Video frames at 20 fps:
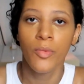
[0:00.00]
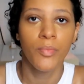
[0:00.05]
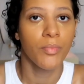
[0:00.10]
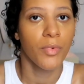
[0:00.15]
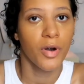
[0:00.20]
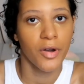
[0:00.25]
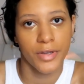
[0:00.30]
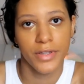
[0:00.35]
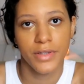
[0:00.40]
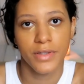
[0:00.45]

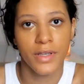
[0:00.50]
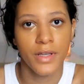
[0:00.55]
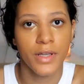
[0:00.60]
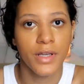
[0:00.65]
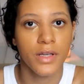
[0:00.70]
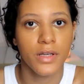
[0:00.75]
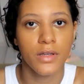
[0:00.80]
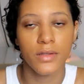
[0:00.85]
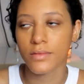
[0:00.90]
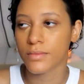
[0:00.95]

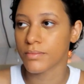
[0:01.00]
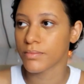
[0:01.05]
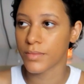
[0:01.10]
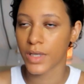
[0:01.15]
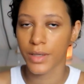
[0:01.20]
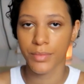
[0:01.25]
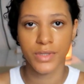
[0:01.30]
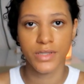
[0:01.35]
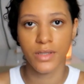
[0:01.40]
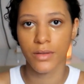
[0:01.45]
marketing,
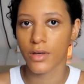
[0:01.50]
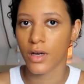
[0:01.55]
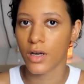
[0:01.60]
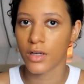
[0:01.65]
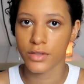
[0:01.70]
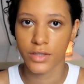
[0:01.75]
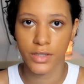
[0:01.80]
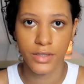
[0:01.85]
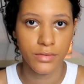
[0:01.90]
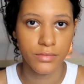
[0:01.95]
maybe some
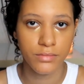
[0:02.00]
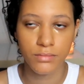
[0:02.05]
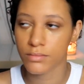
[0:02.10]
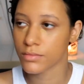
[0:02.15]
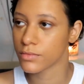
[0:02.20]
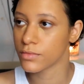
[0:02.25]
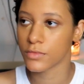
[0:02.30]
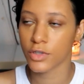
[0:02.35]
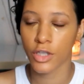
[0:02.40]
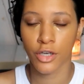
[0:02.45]
content,
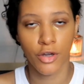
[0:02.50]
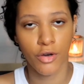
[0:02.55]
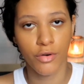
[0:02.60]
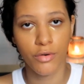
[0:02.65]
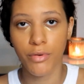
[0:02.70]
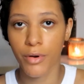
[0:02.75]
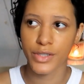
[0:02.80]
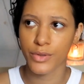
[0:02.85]
you know.